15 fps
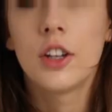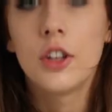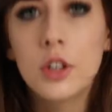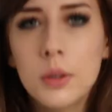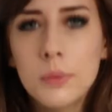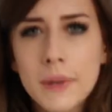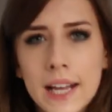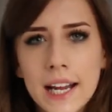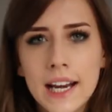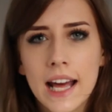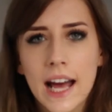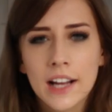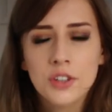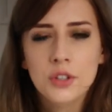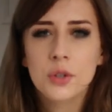Normally an
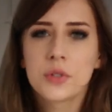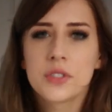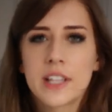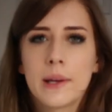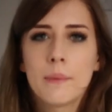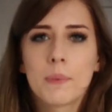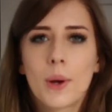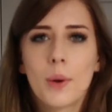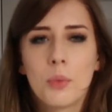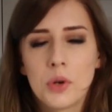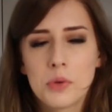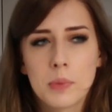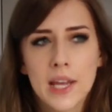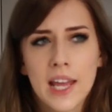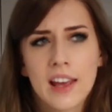ankle zip
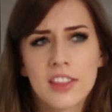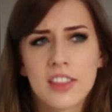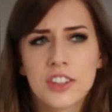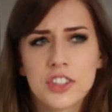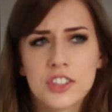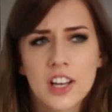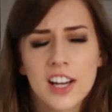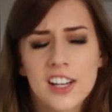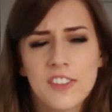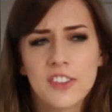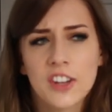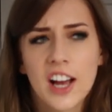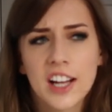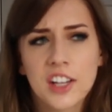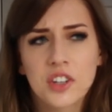would be at the side of
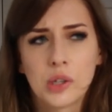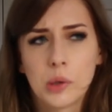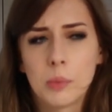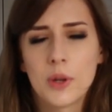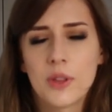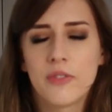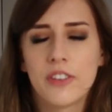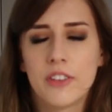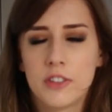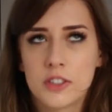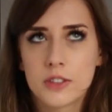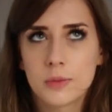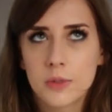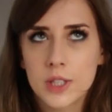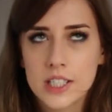your ankle, but for
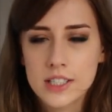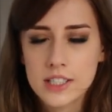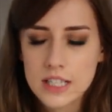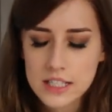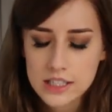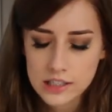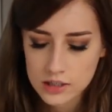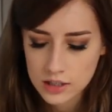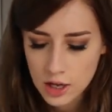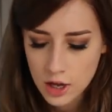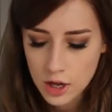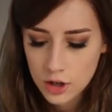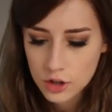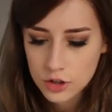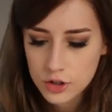some reason this is
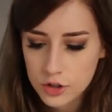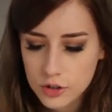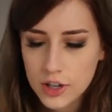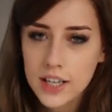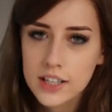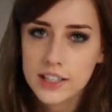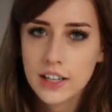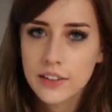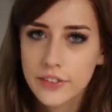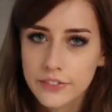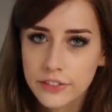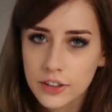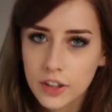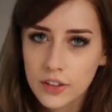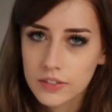straight down the
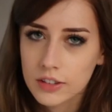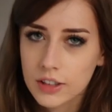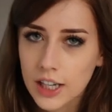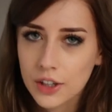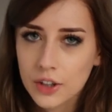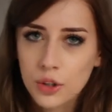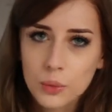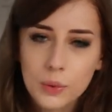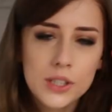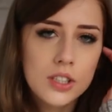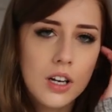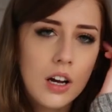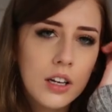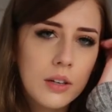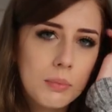front of your ankle, which
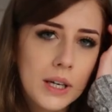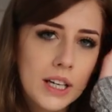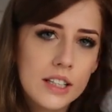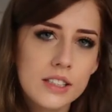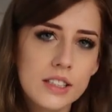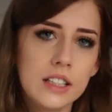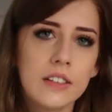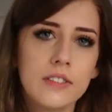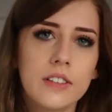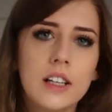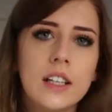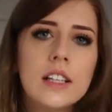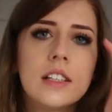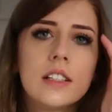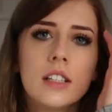I personally
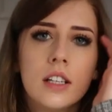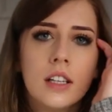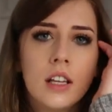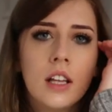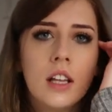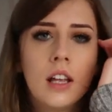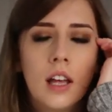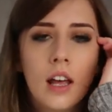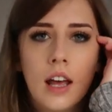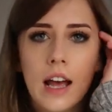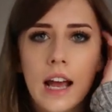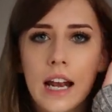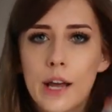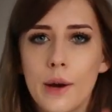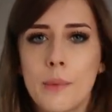find
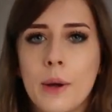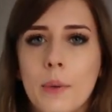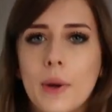a little bit